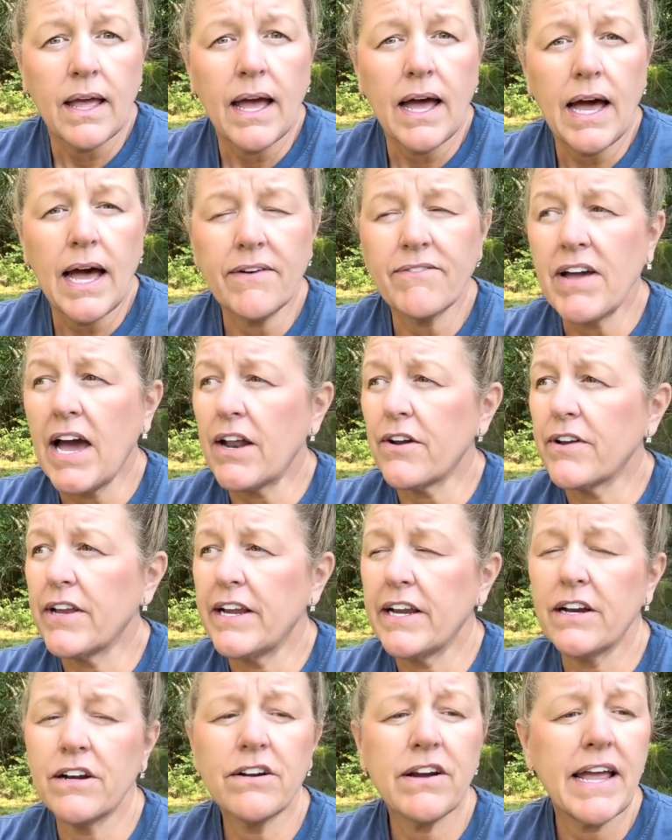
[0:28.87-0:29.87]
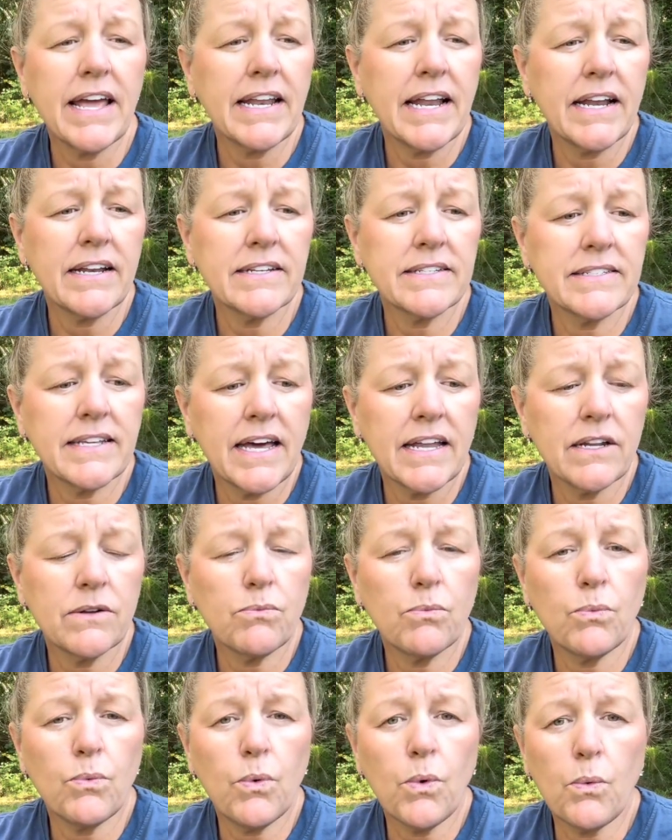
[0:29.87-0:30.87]
I've got her here, and I
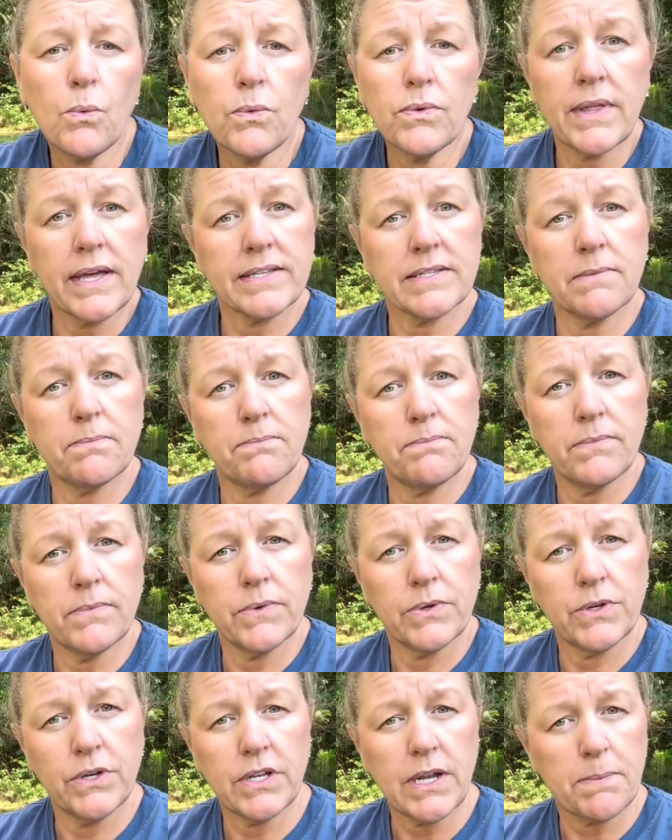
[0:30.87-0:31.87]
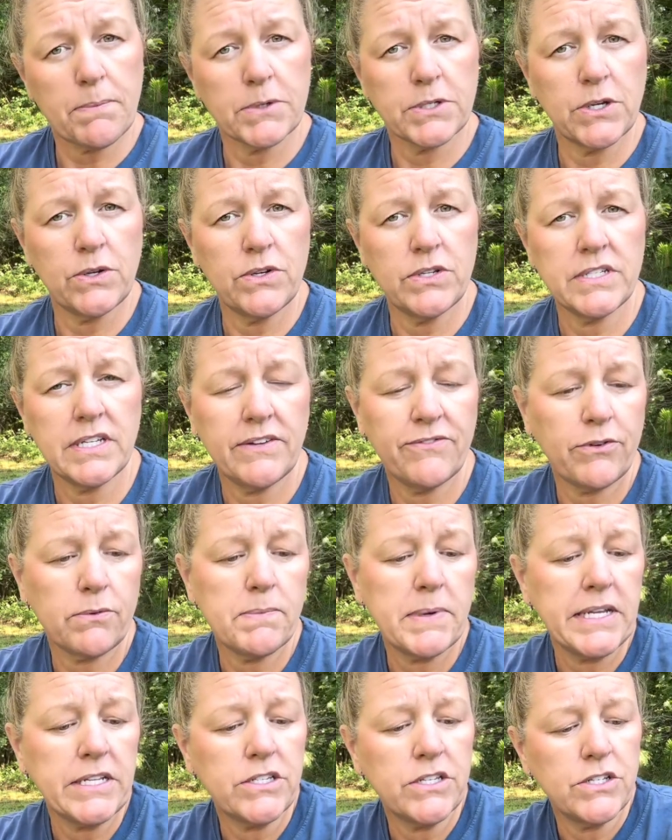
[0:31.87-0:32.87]
decided, well, that's a good opportunity for
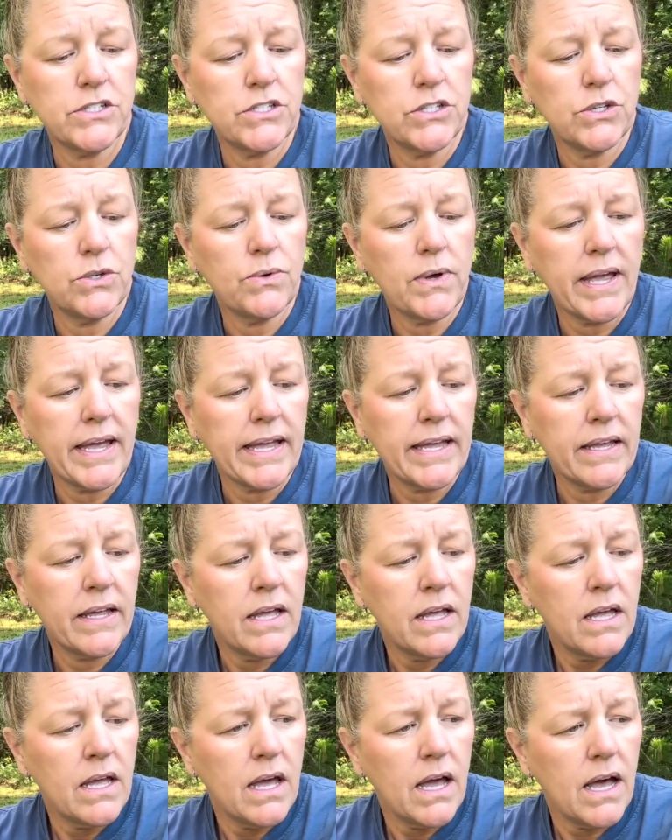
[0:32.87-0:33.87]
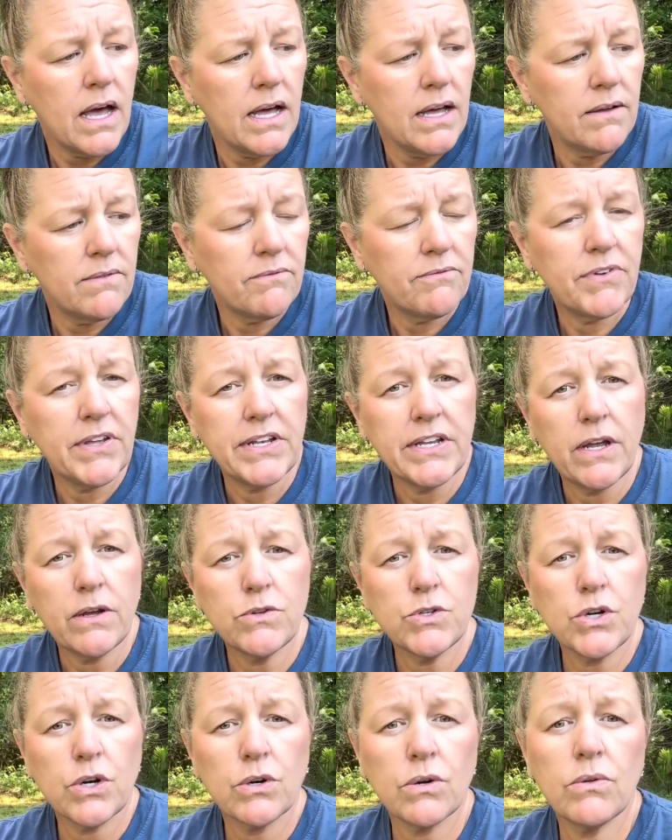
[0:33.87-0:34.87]
me to do a video
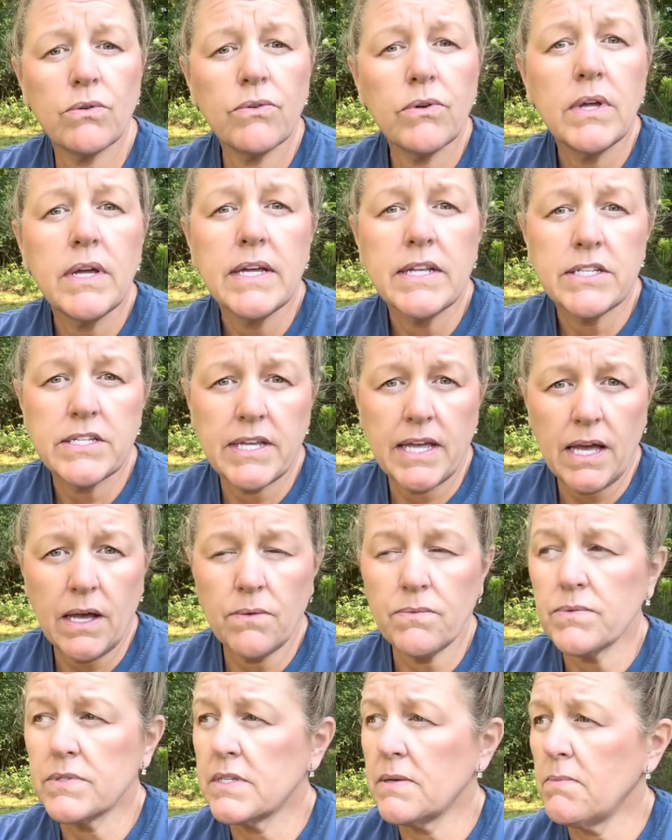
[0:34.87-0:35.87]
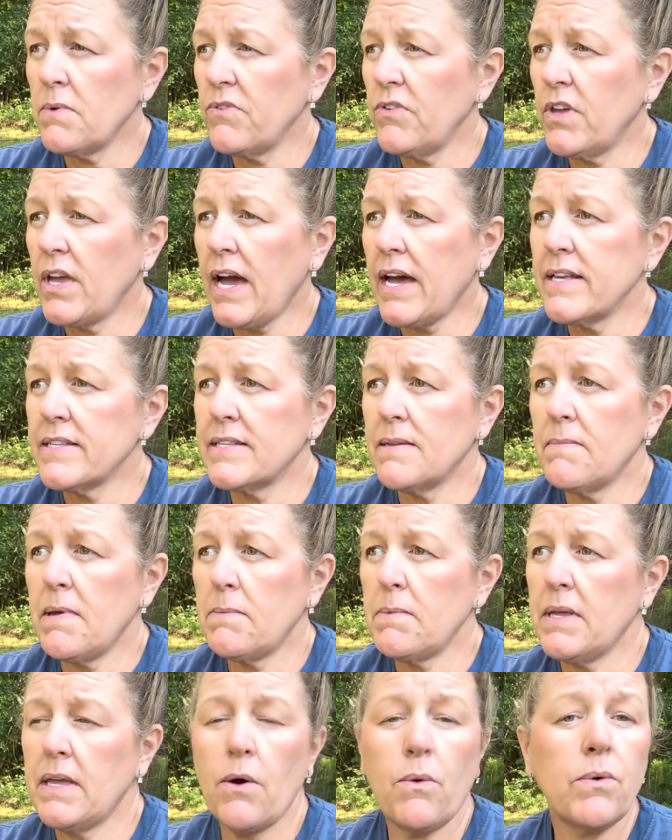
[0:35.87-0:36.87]
journal to help some of you guys that may
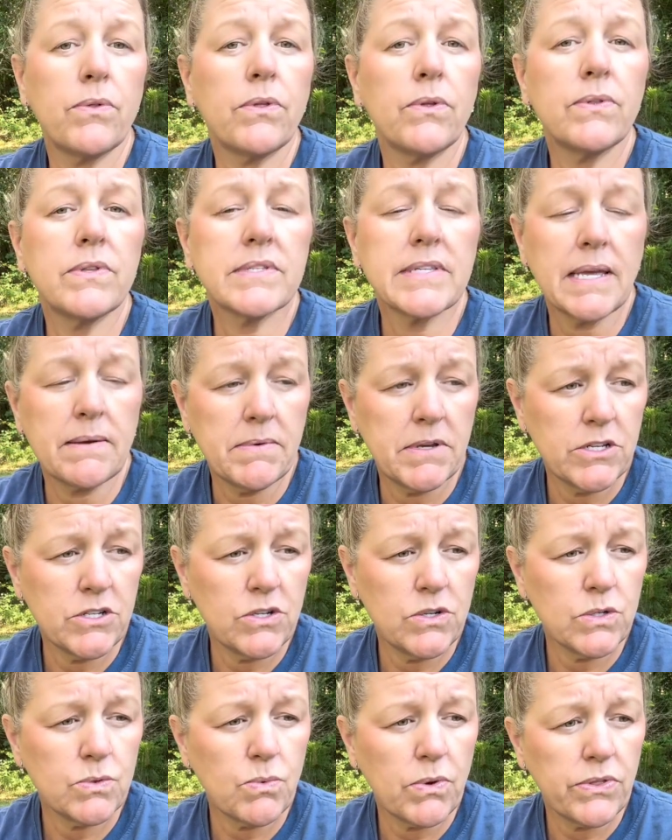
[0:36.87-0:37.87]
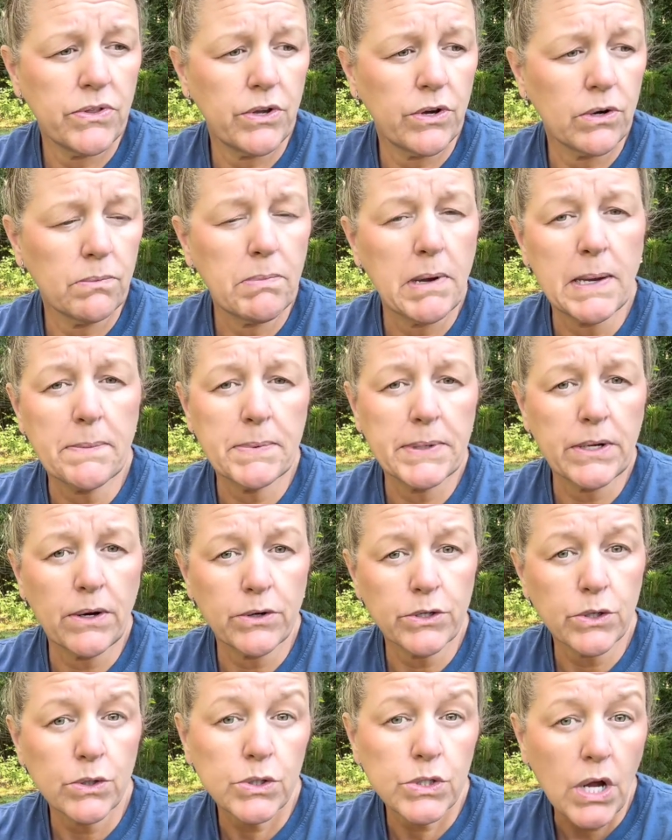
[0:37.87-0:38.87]
be going through the same issues with your puppy or
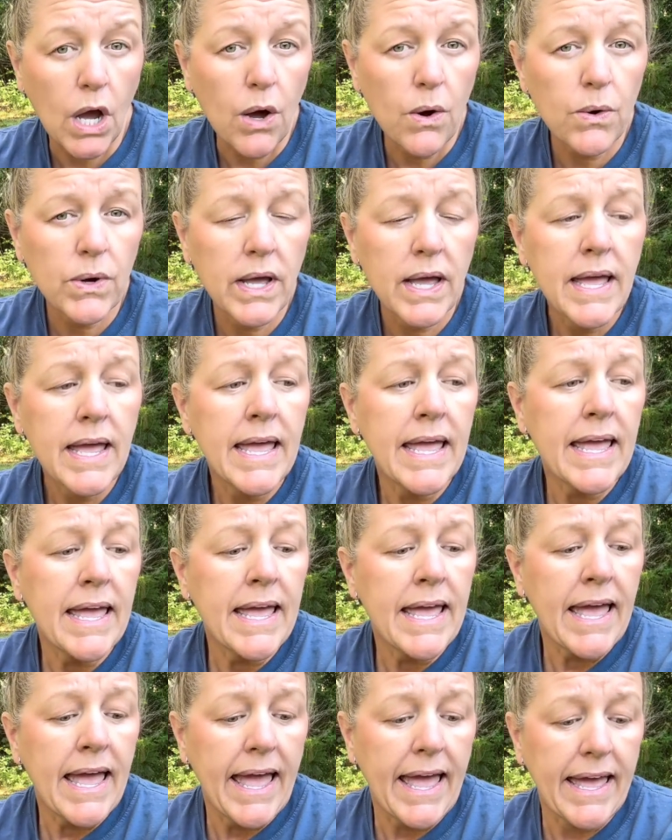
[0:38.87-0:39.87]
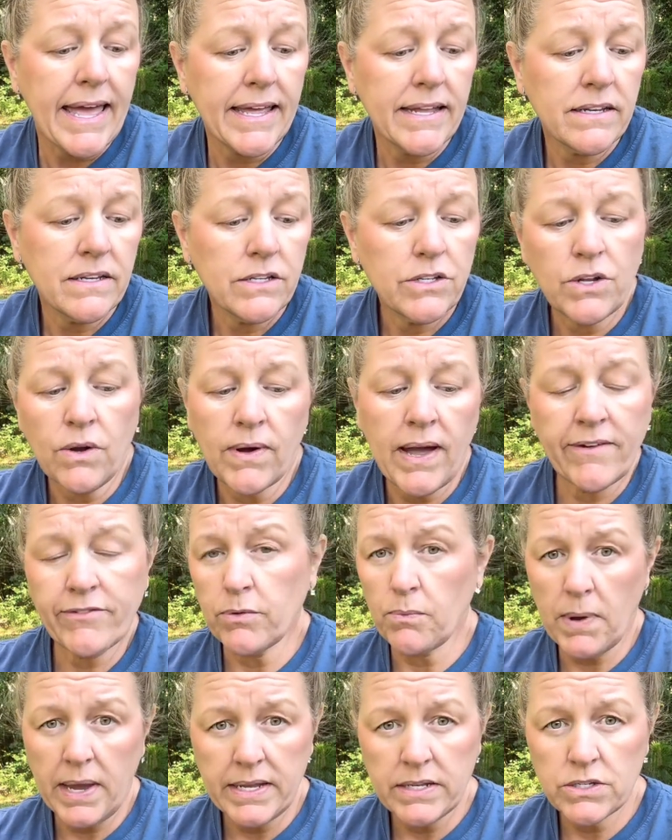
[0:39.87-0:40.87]
your dog. And you don't have
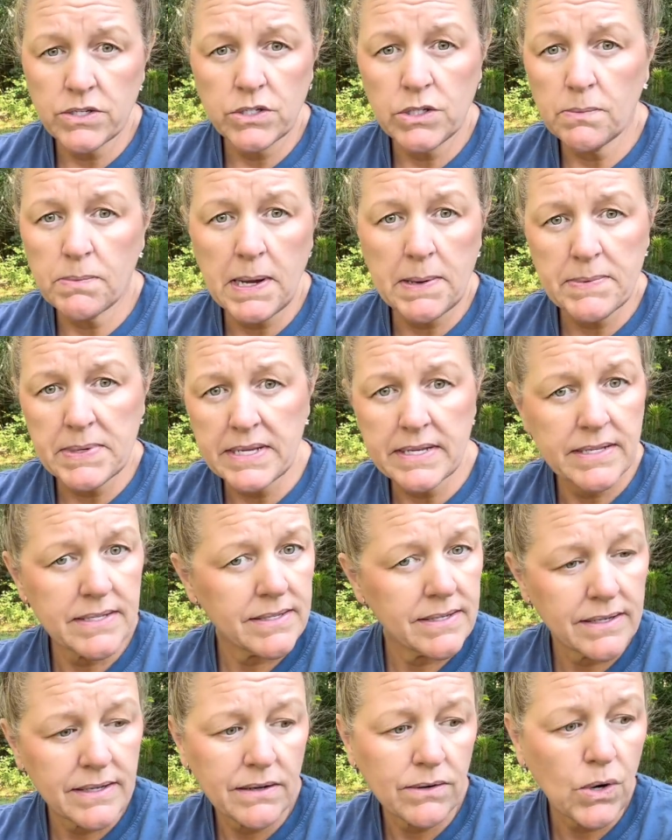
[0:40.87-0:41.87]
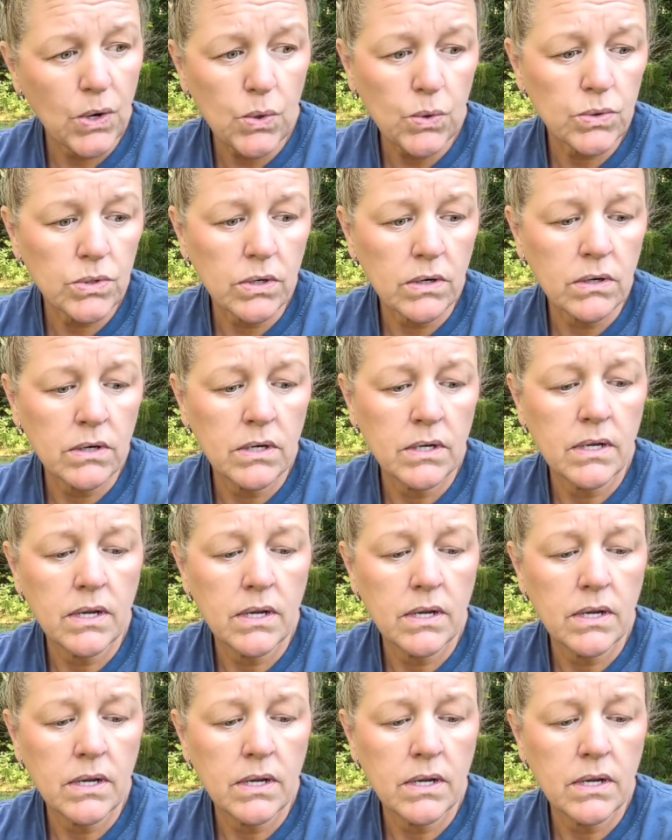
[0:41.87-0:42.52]
to wait until your puppy is a year old or